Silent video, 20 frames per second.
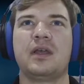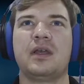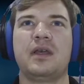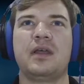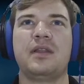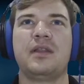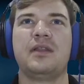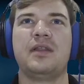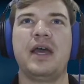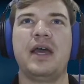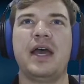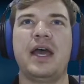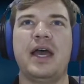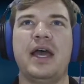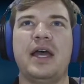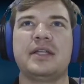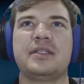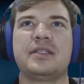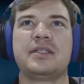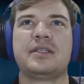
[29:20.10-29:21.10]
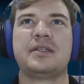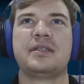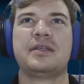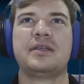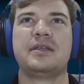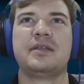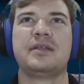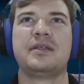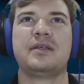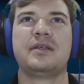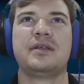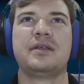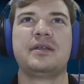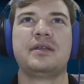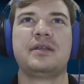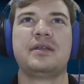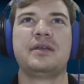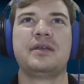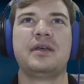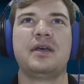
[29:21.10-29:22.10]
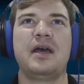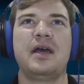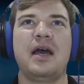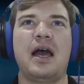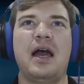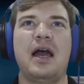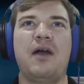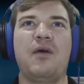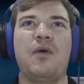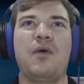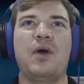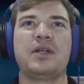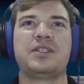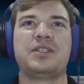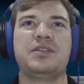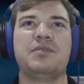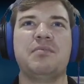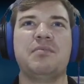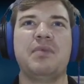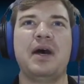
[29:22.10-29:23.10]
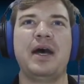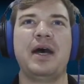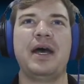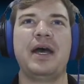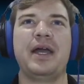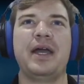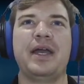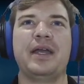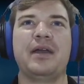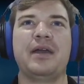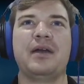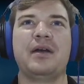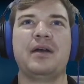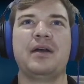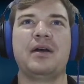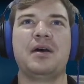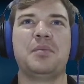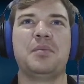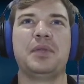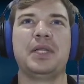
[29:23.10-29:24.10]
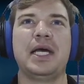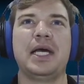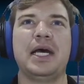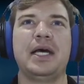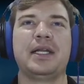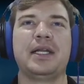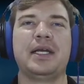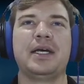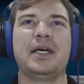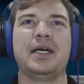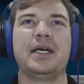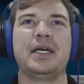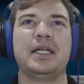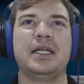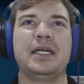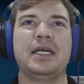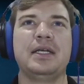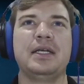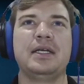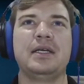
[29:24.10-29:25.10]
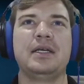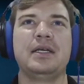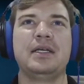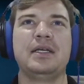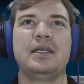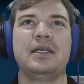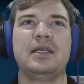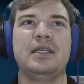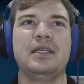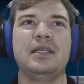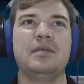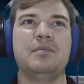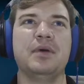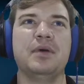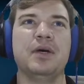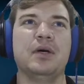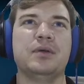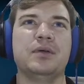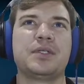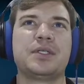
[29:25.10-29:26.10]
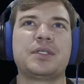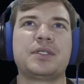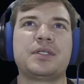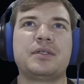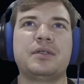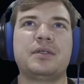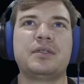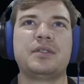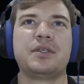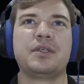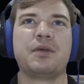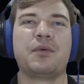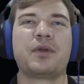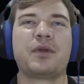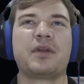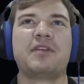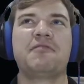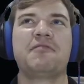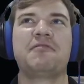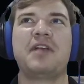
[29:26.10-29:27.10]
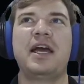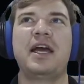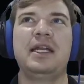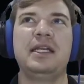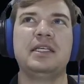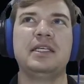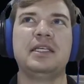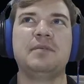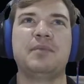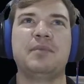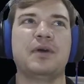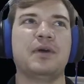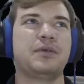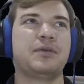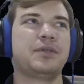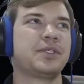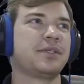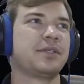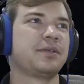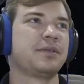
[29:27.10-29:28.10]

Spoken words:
that I want to buy a plot on Epos. So we're gonna fly to Epos.